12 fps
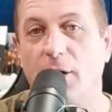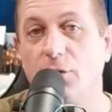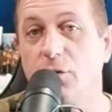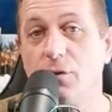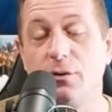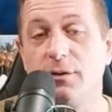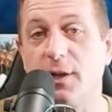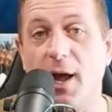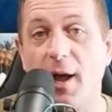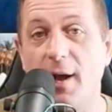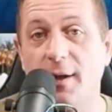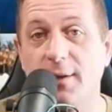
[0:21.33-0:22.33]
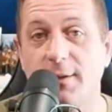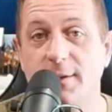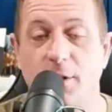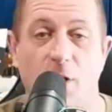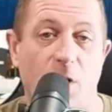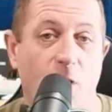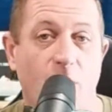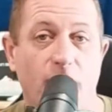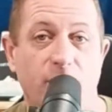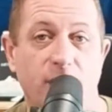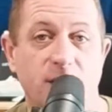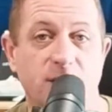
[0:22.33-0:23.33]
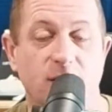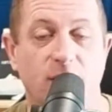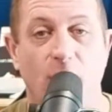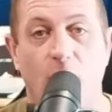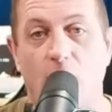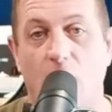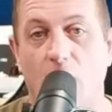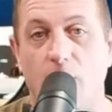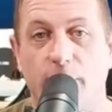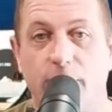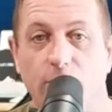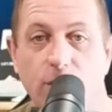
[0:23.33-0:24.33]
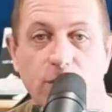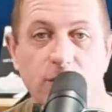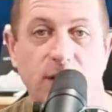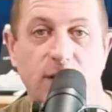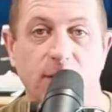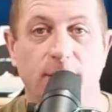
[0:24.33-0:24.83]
cruise lines, all things that go on with cruising.